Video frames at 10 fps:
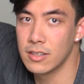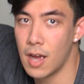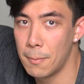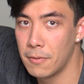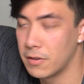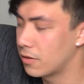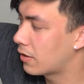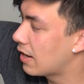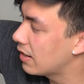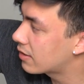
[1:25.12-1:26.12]
top of your
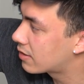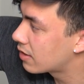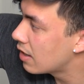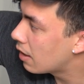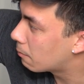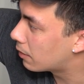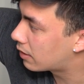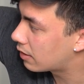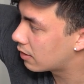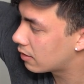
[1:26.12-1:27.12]
case
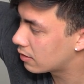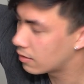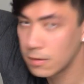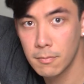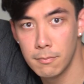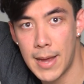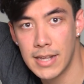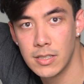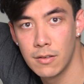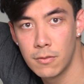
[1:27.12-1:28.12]
with
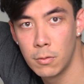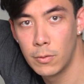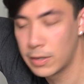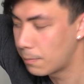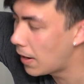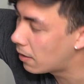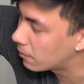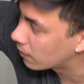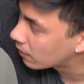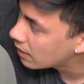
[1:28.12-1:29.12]
massive cooling
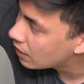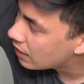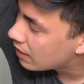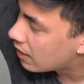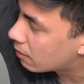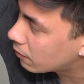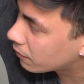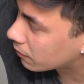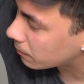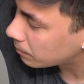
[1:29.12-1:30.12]
power.
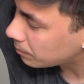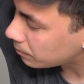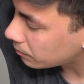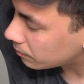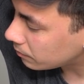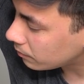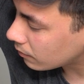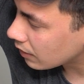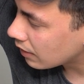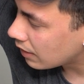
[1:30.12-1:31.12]
However,
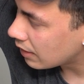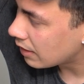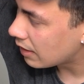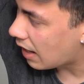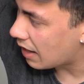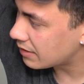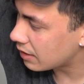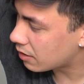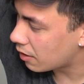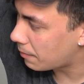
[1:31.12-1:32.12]
as
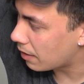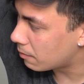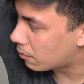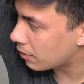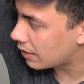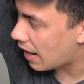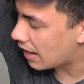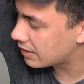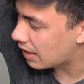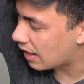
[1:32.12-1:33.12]
I thought about it more and
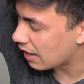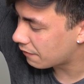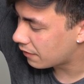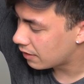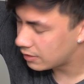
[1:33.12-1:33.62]
as I've